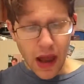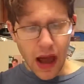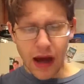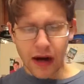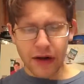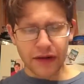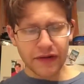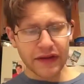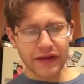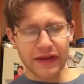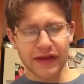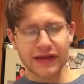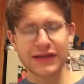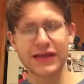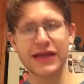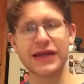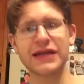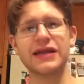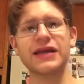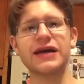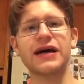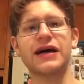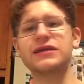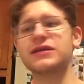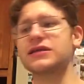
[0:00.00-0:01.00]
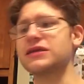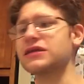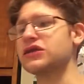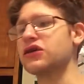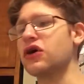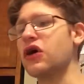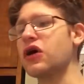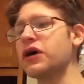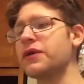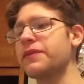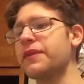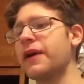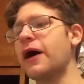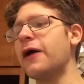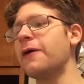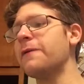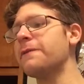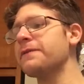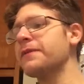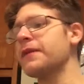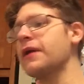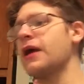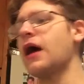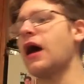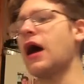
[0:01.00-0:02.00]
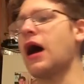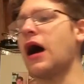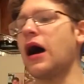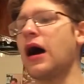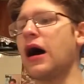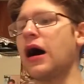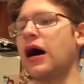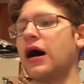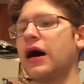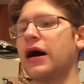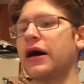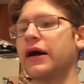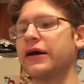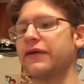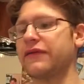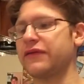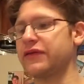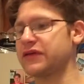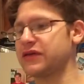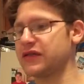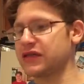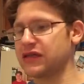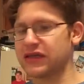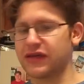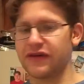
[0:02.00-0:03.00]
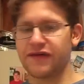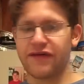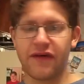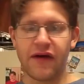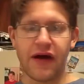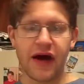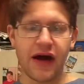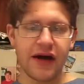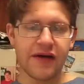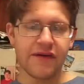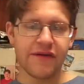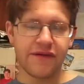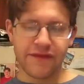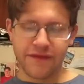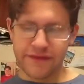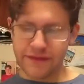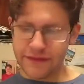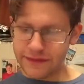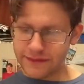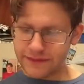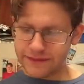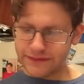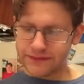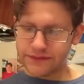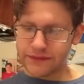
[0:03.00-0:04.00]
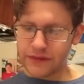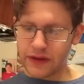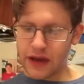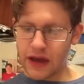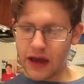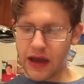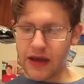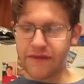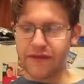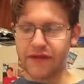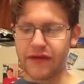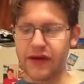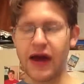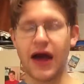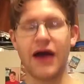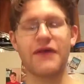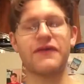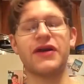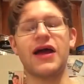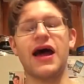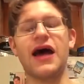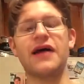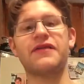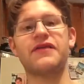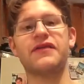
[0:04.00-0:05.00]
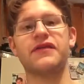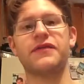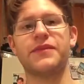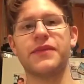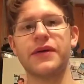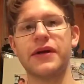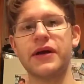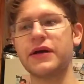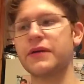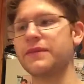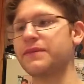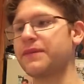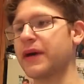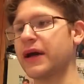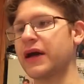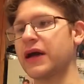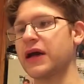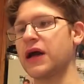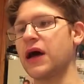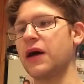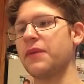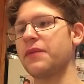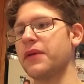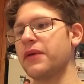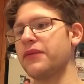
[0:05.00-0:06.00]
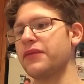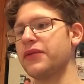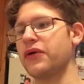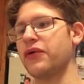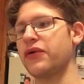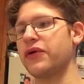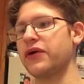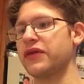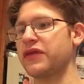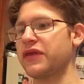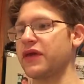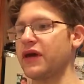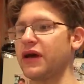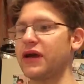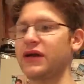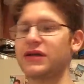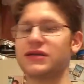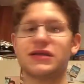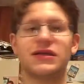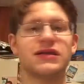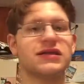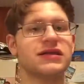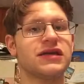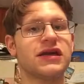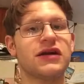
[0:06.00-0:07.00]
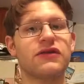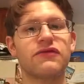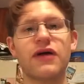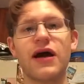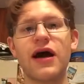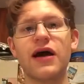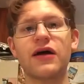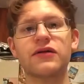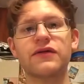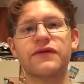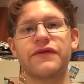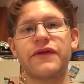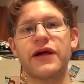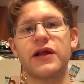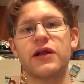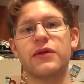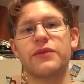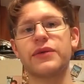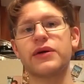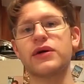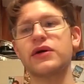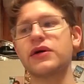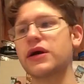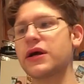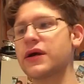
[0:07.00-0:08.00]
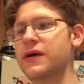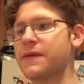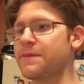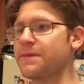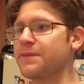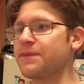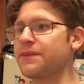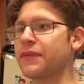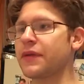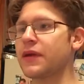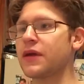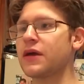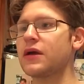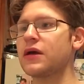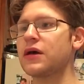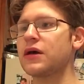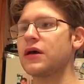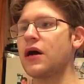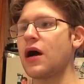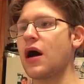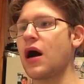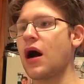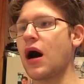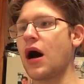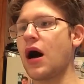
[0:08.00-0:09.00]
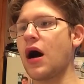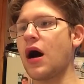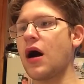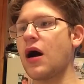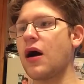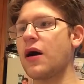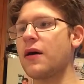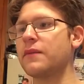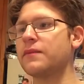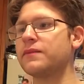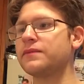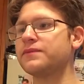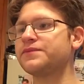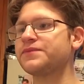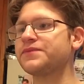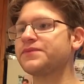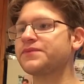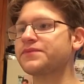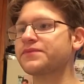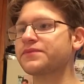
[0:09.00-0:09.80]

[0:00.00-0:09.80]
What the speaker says: I don't think there's anything else to talk about. I give it a 65. If you haven't had this beer, pick it up. Let me know what you think. It says year-round availability. Comment